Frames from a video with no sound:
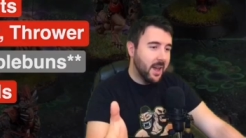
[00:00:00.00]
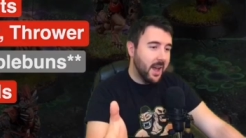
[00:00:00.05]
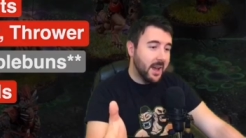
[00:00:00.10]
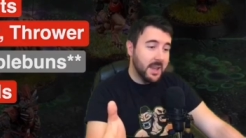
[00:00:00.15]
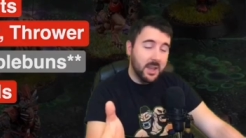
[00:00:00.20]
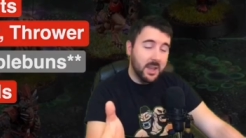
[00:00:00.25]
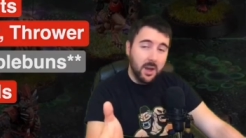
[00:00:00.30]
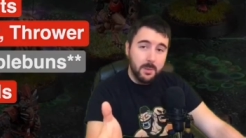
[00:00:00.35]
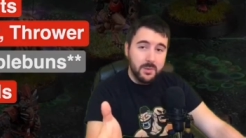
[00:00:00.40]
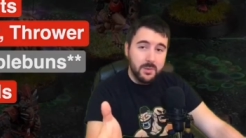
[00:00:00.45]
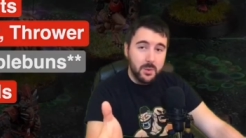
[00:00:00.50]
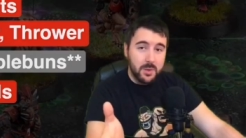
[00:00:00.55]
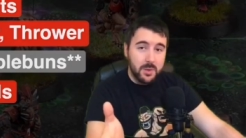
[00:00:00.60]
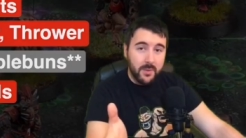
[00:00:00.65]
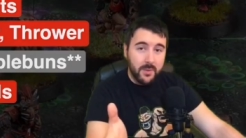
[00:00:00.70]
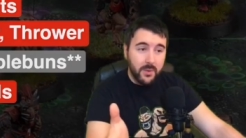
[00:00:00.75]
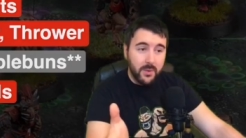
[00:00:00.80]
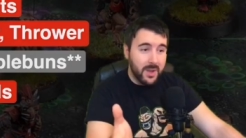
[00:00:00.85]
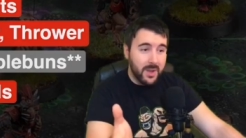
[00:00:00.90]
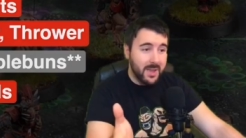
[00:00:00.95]
And he comes with
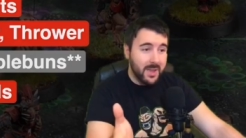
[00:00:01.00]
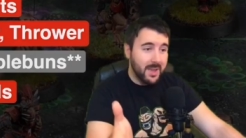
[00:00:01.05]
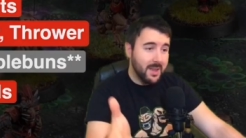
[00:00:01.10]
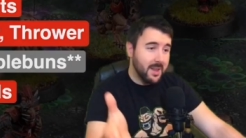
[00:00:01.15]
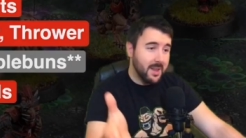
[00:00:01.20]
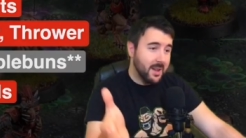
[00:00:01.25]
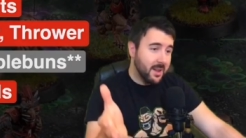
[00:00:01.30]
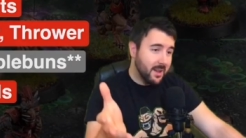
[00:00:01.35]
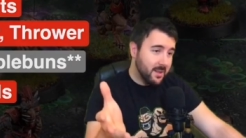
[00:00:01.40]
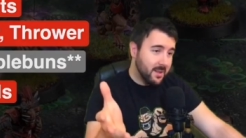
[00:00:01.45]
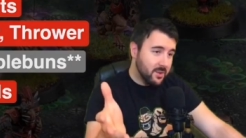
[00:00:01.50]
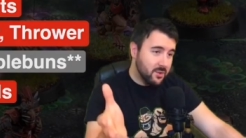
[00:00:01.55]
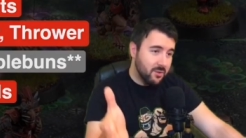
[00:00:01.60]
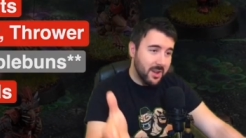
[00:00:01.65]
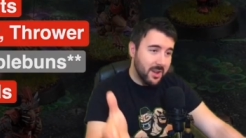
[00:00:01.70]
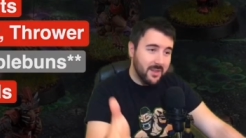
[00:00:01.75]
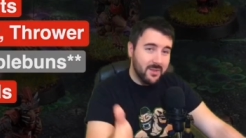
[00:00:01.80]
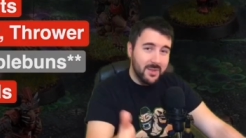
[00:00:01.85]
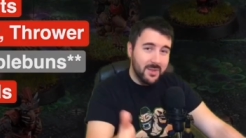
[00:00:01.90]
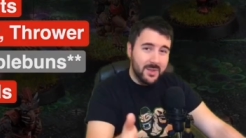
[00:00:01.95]
a free
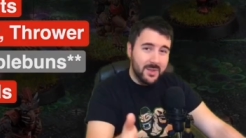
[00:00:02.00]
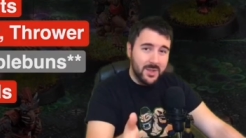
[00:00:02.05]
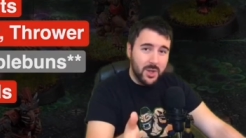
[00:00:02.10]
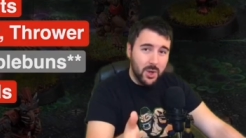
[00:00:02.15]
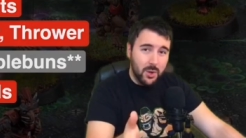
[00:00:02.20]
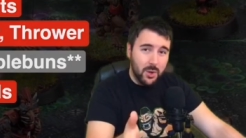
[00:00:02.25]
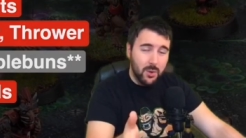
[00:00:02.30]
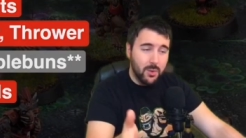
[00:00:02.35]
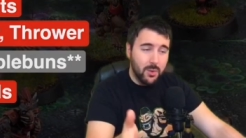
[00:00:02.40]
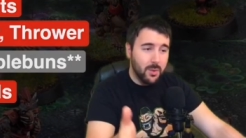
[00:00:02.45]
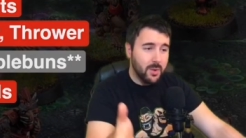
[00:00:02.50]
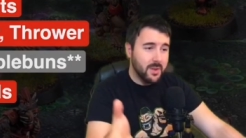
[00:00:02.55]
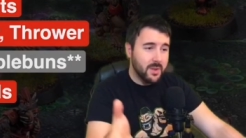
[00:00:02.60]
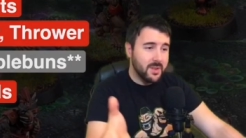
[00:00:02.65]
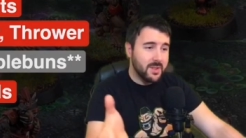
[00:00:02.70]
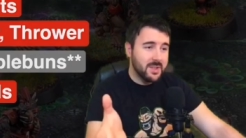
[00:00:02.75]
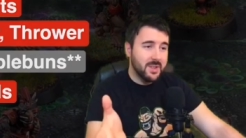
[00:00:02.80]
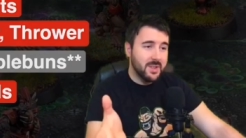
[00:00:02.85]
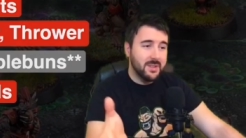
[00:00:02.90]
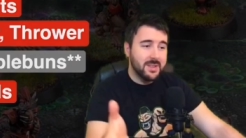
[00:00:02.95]
Strength 2
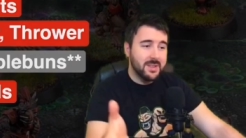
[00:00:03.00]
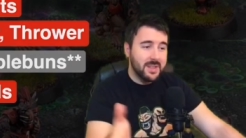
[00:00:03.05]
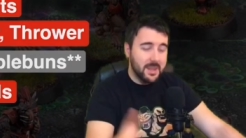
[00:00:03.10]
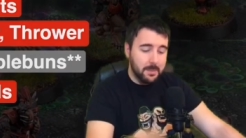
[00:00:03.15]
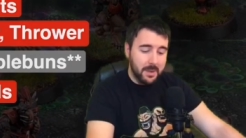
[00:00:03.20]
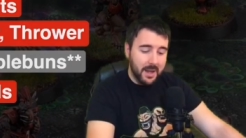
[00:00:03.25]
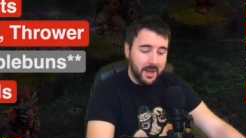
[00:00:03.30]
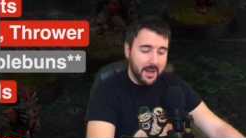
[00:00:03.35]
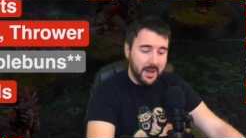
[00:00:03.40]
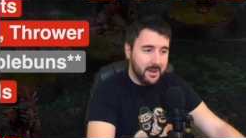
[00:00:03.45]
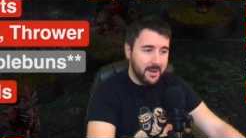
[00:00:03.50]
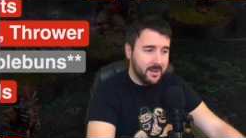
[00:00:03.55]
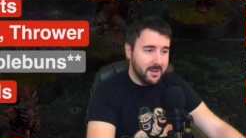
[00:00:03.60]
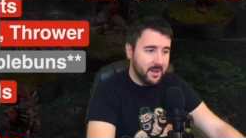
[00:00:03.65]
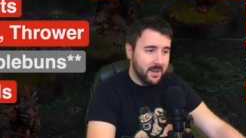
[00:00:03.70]
Stunty player